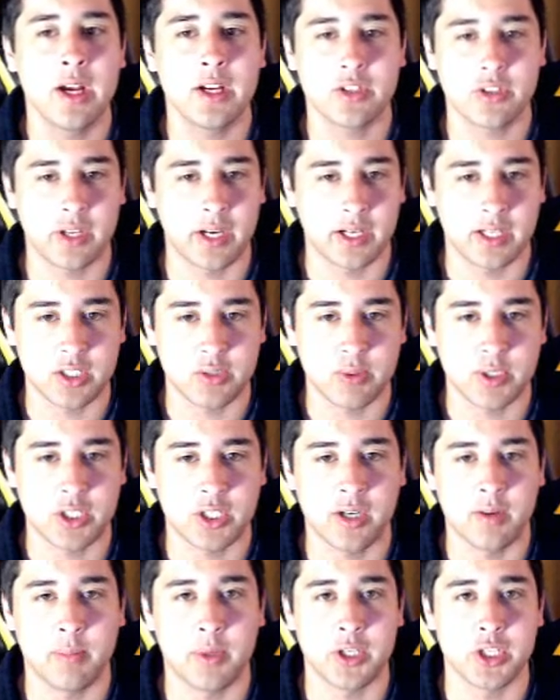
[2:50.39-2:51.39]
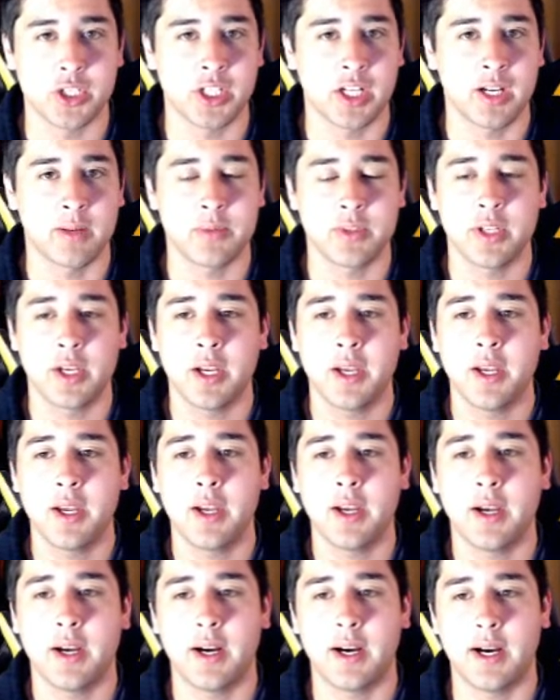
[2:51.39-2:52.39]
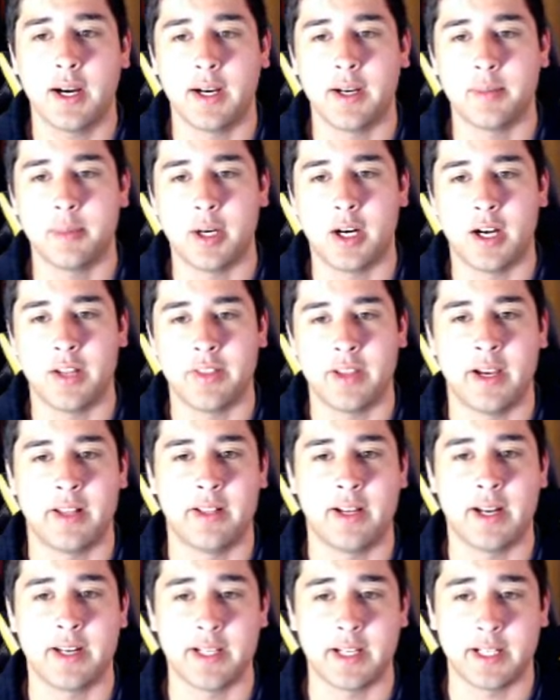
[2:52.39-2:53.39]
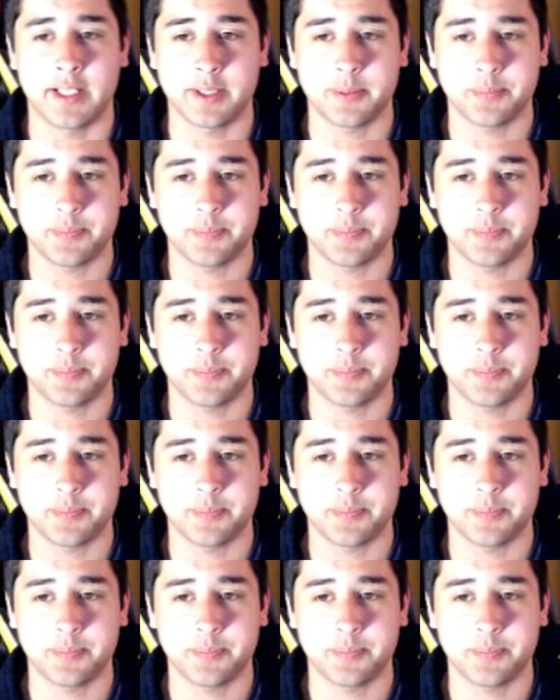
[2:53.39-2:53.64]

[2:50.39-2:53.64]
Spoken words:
so that I can switch it in a bunch of times on that Latias.